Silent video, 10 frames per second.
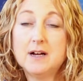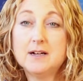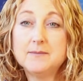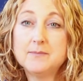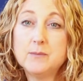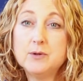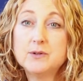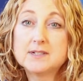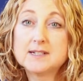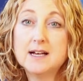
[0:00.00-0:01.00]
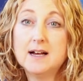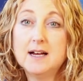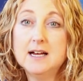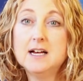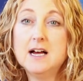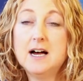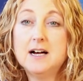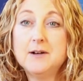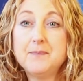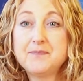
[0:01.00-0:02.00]
um, MOOCs.
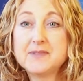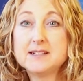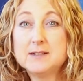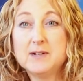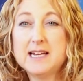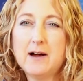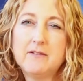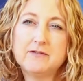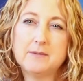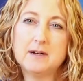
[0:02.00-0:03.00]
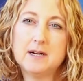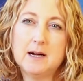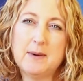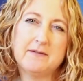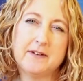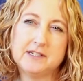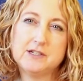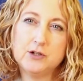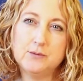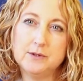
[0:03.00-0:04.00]
Um, then we now have about
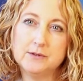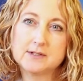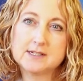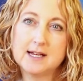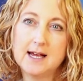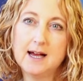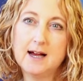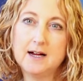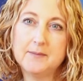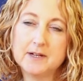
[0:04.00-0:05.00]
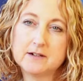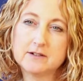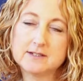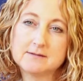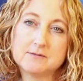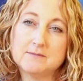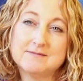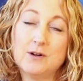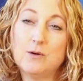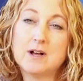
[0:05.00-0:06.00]
52 MOOCs um, across
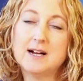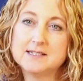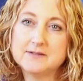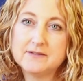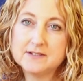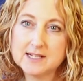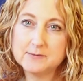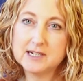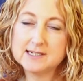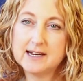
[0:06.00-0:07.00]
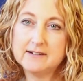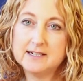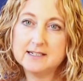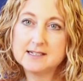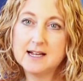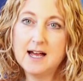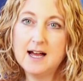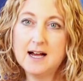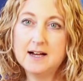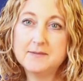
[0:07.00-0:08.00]
all kinds of different subject areas.
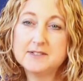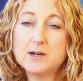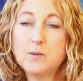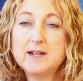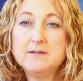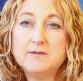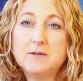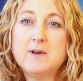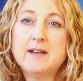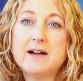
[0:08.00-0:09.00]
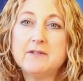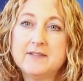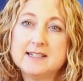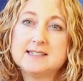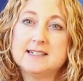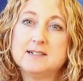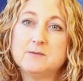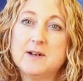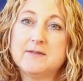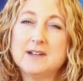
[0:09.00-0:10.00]
Um, so we, we have invested
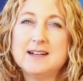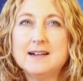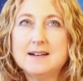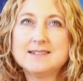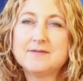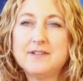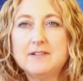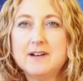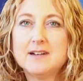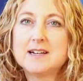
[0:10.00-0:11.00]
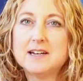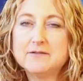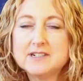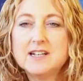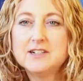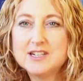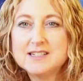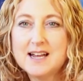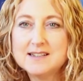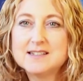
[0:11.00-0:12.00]
and we've, as for a kind of research
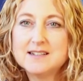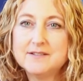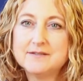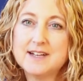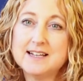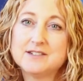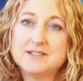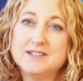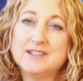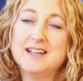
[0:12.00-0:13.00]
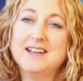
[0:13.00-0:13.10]
intensive ancient